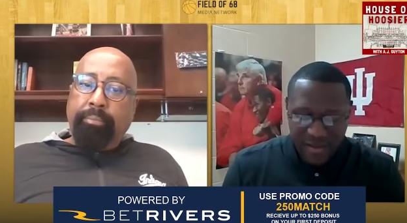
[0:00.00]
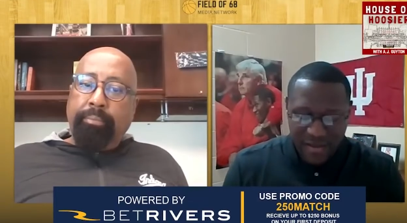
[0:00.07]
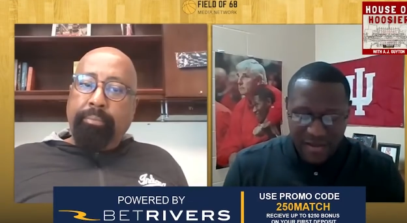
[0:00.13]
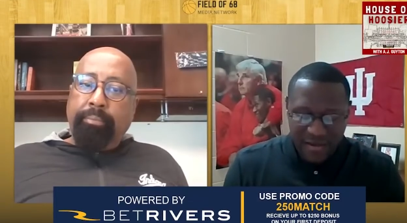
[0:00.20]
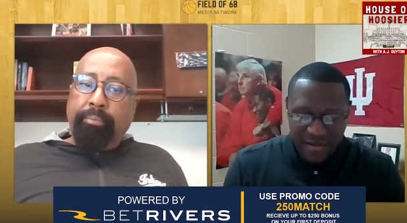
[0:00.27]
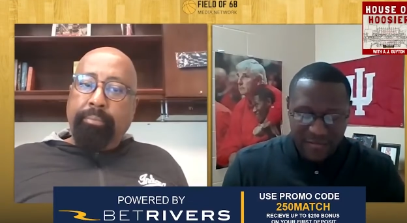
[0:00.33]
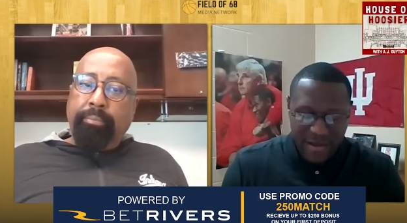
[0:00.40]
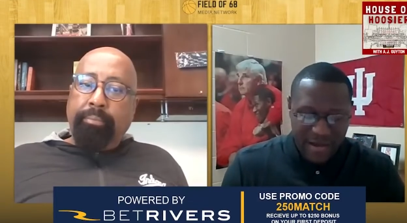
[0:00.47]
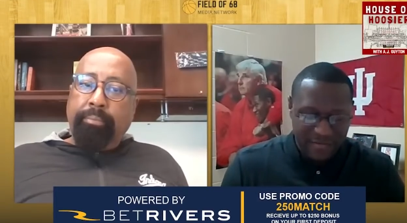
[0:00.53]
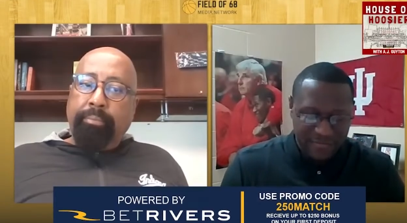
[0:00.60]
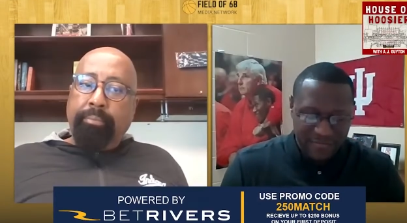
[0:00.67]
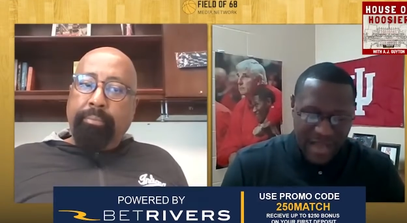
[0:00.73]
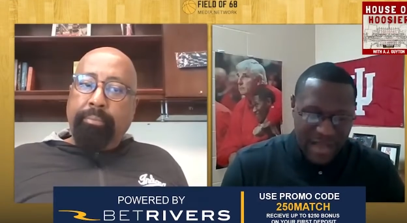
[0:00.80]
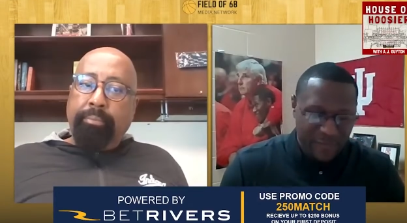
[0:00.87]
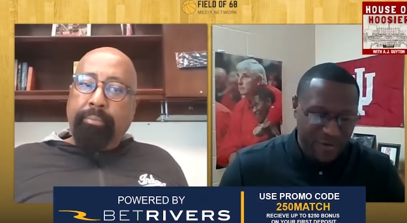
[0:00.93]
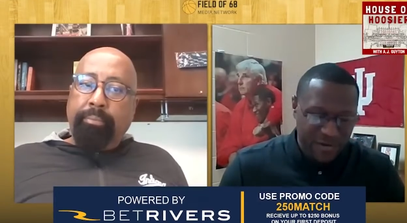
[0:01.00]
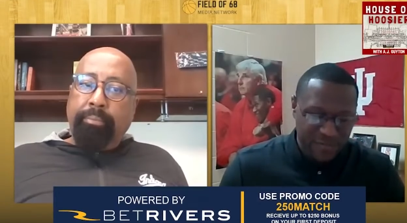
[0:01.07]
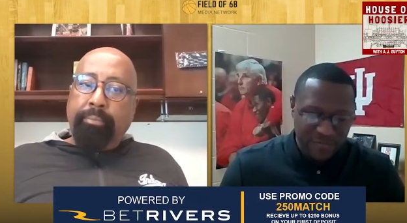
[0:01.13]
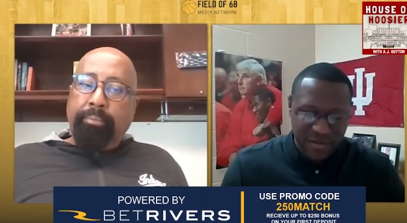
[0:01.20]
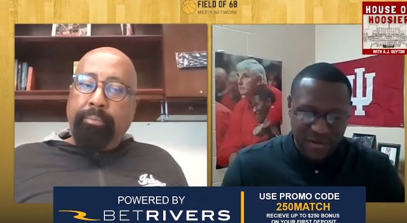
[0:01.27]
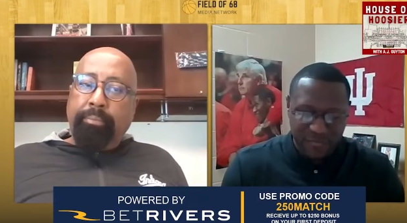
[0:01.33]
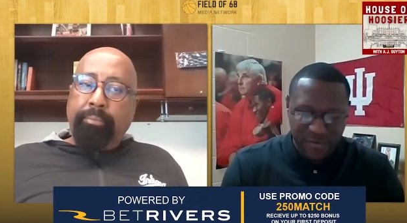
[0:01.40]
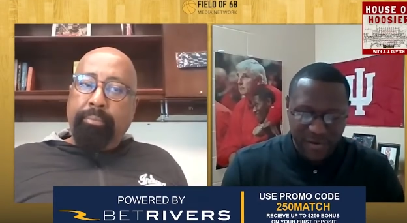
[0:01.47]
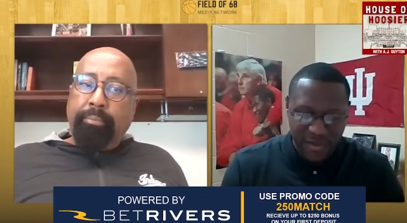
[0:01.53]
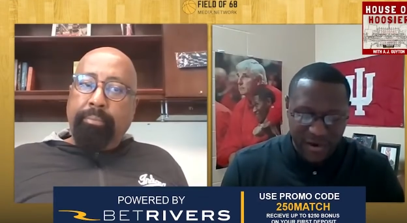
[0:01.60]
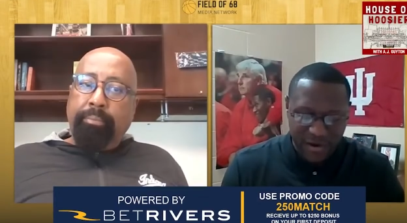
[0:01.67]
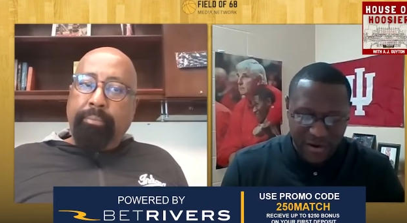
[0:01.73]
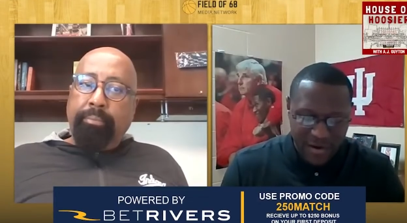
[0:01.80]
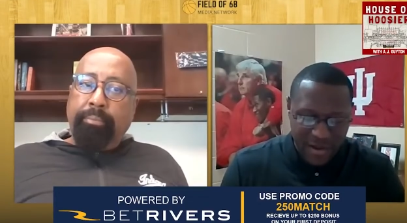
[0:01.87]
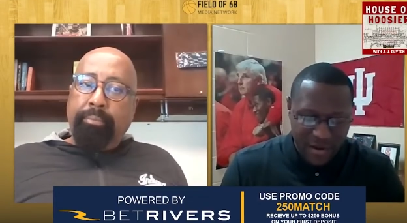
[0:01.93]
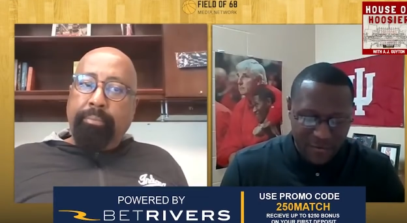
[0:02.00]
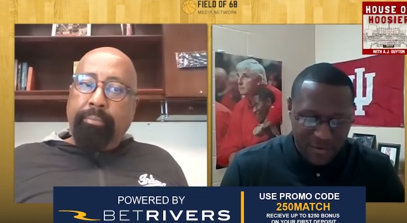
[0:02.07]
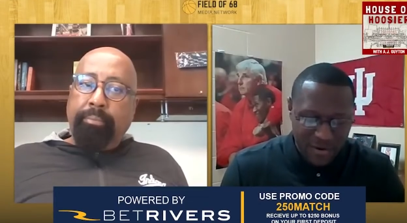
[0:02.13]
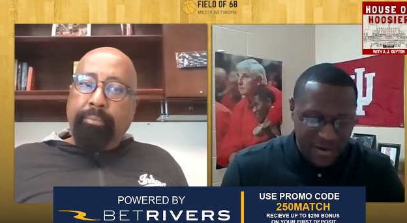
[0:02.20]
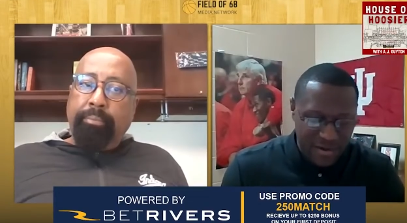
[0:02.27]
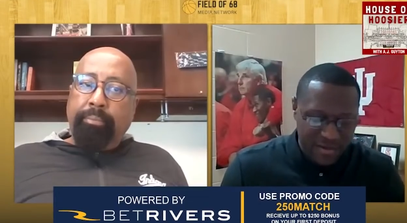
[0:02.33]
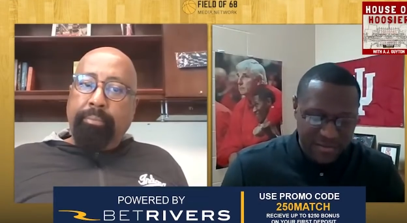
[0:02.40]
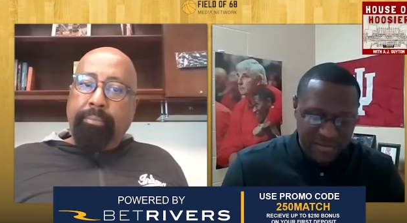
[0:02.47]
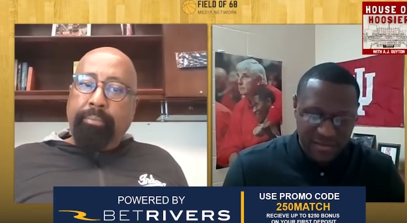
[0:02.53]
Speaker 1: I wouldn't be the player that I was